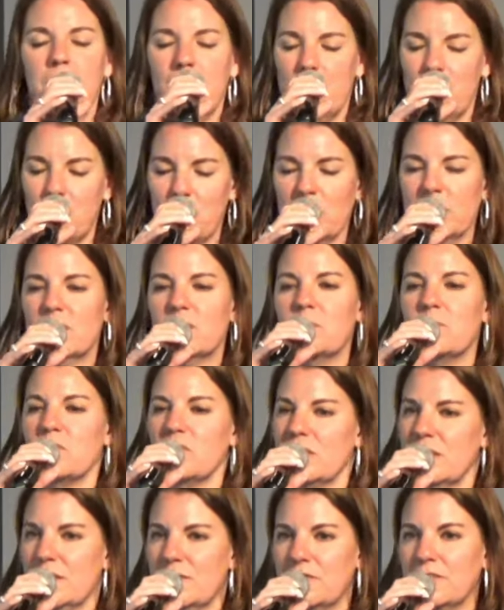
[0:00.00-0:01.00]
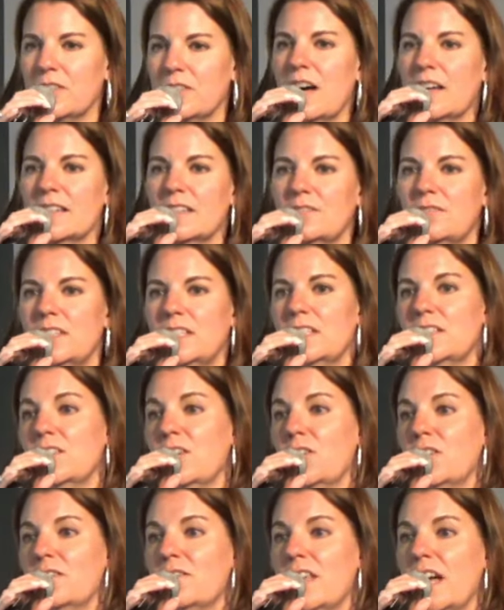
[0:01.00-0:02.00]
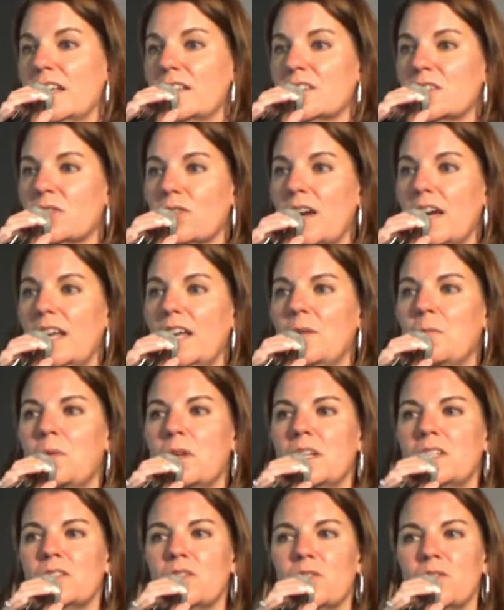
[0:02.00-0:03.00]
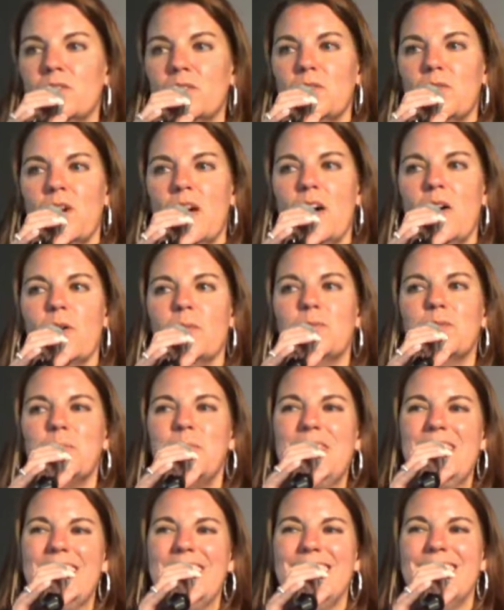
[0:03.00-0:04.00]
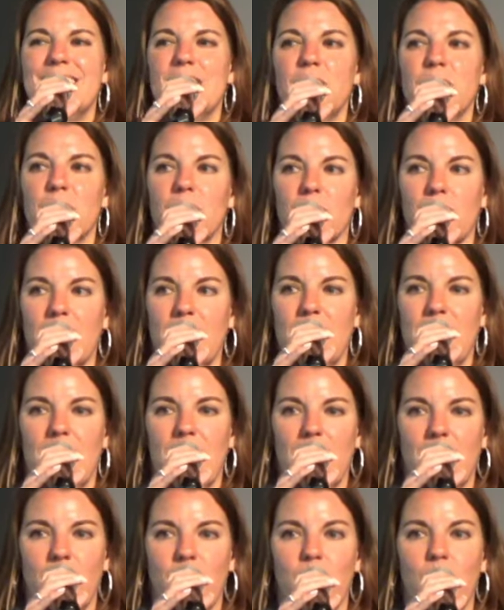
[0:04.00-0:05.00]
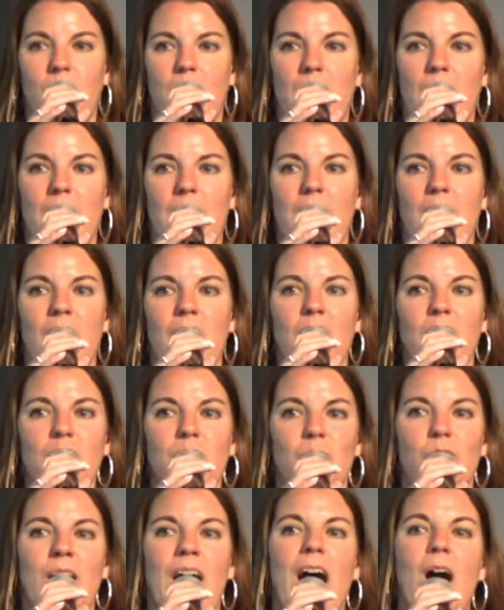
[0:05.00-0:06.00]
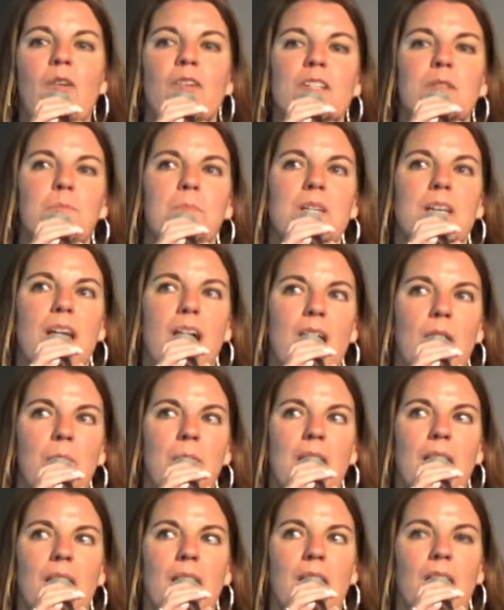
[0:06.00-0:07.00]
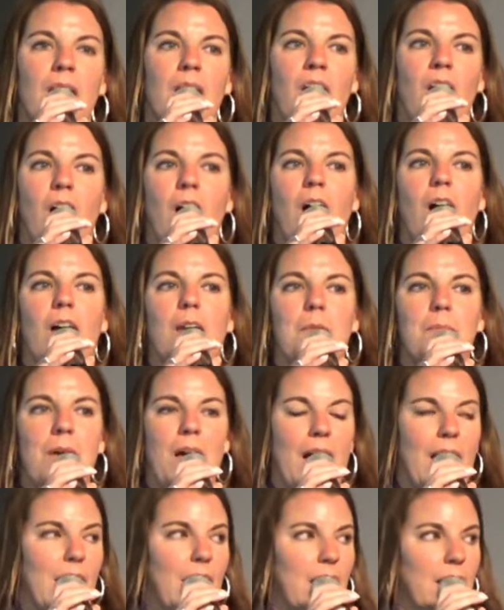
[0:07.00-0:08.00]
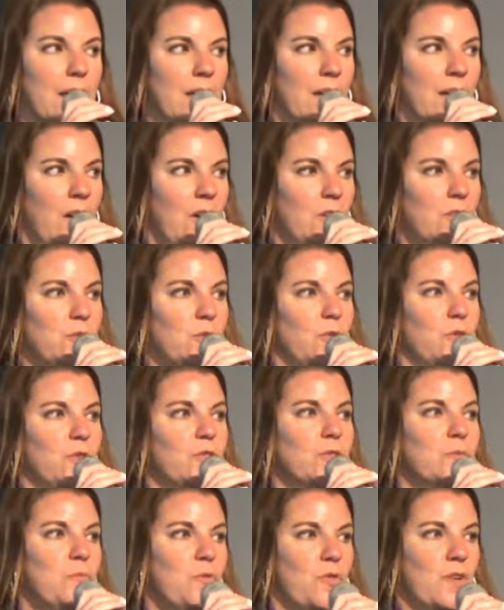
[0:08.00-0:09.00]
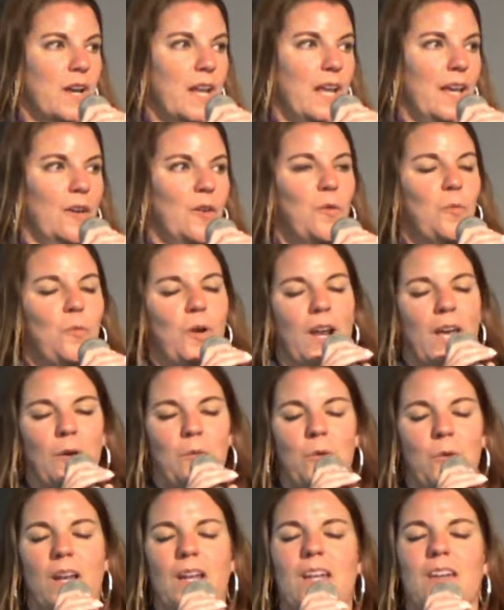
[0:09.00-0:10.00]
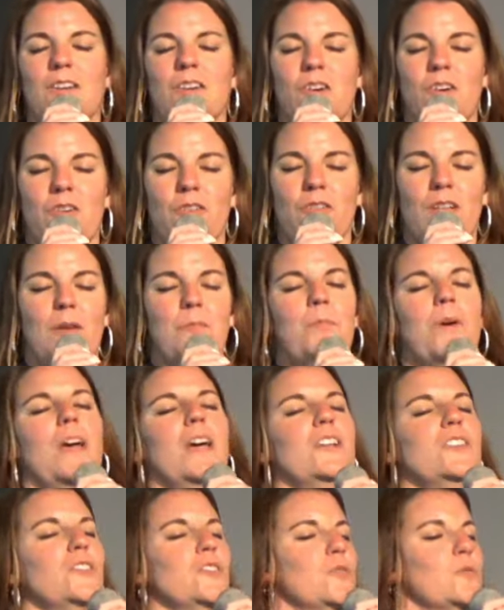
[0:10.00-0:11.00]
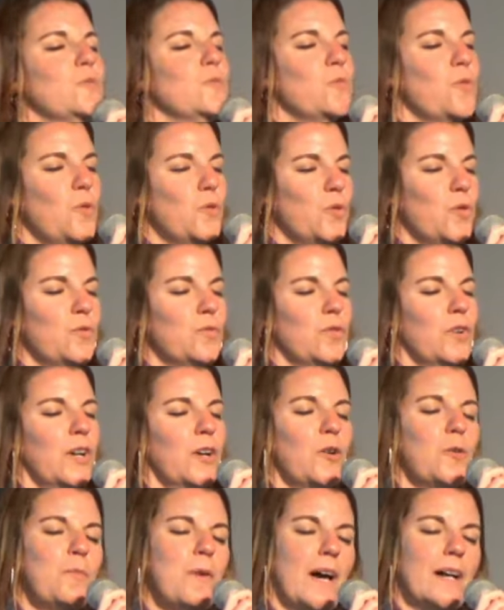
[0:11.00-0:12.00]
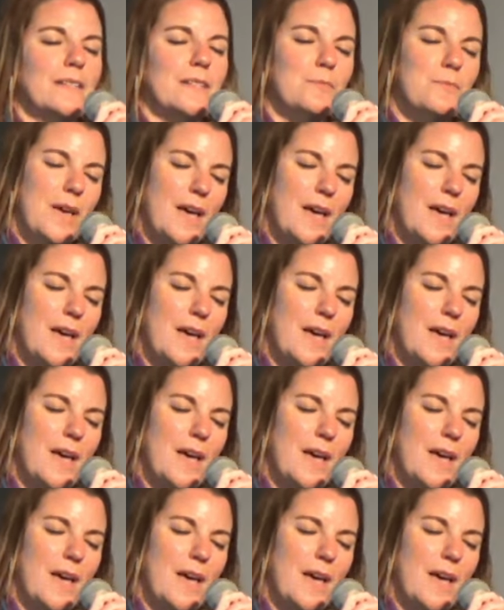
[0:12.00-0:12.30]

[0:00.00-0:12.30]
the principles and the philosophies and all of that's great, but it's also helped me integrate it in a way. So now it's becoming automatic. So this morning, when I wanted to curl up and just roll over and go back to